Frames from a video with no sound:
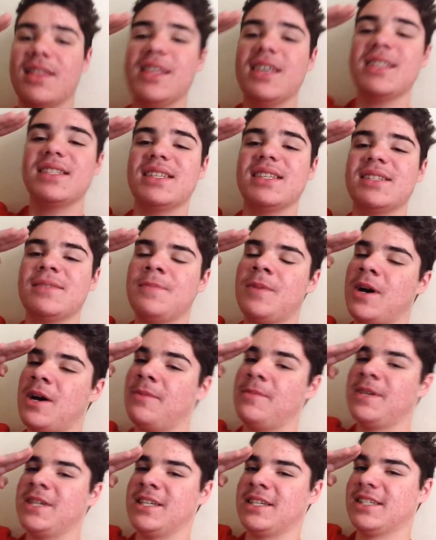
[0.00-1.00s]
this is
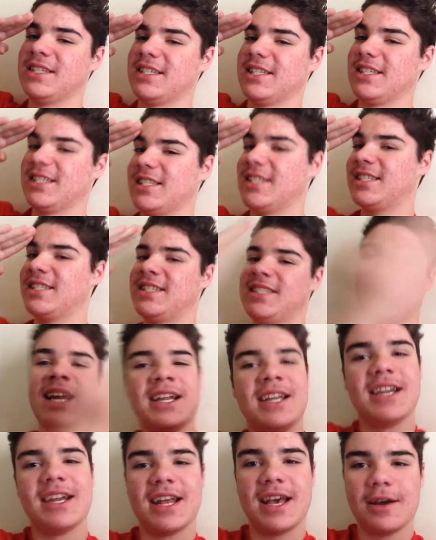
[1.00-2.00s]
Bobby signing
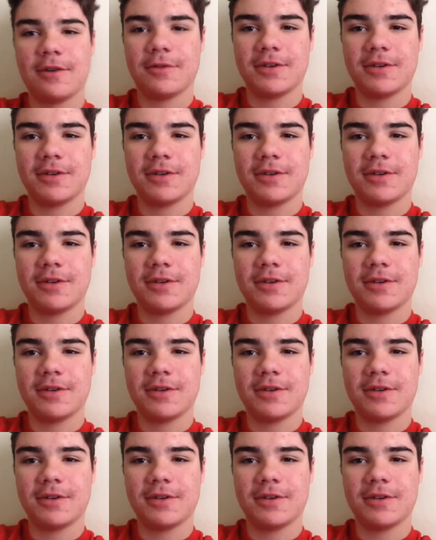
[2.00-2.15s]
out.